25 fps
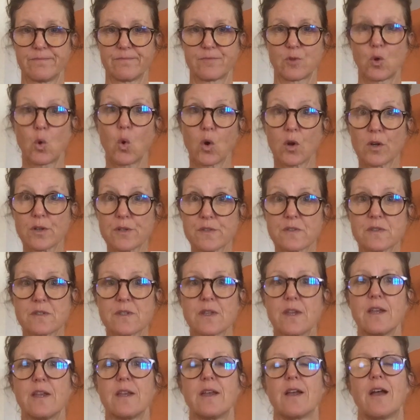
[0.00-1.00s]
course.
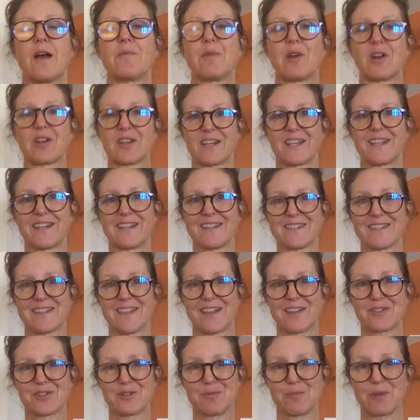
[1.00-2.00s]
I'm not going to get into
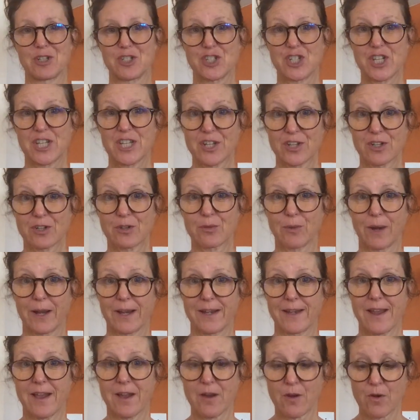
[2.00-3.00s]
that too much here
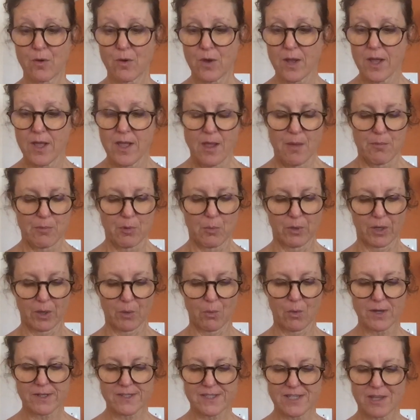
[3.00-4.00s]
right now, but what I
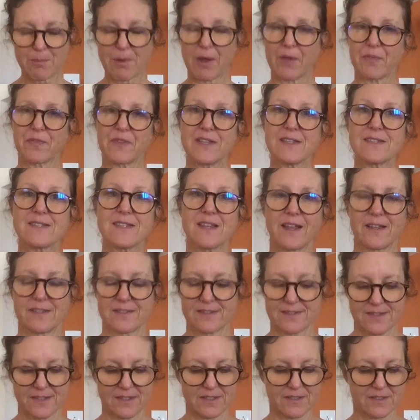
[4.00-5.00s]
want to say about these
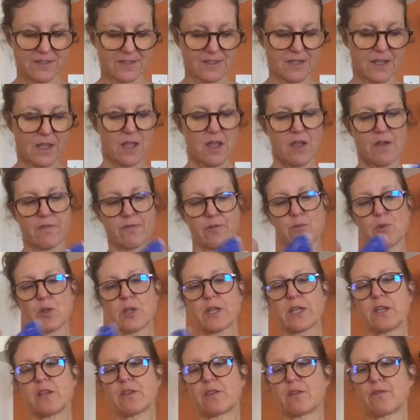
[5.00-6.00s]
nuts is from
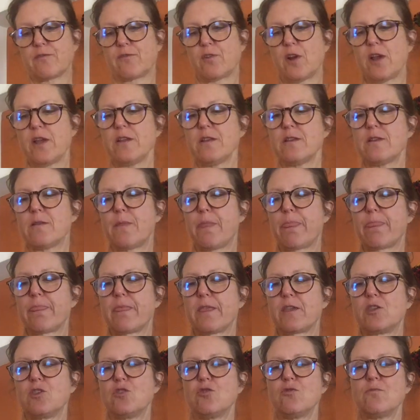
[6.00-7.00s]
looking at the front,
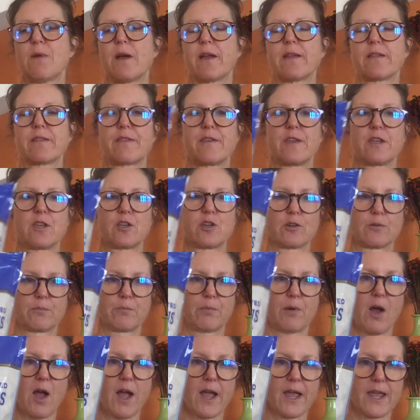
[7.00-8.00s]
you might think you're
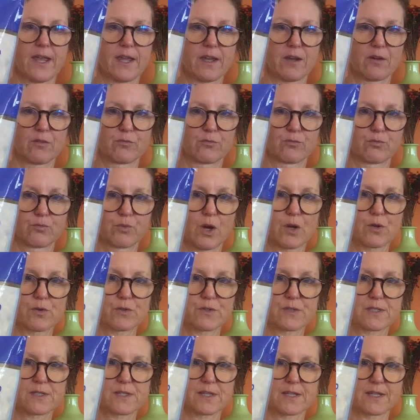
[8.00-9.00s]
buying
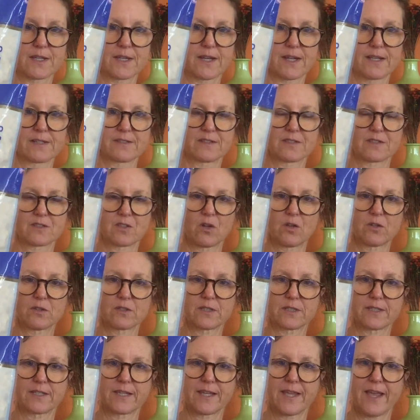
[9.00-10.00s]
roasted and
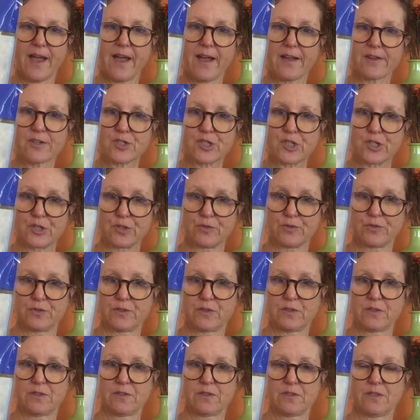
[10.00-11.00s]
salted
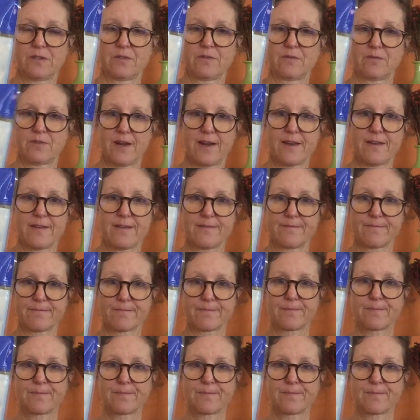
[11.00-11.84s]
cashews, right?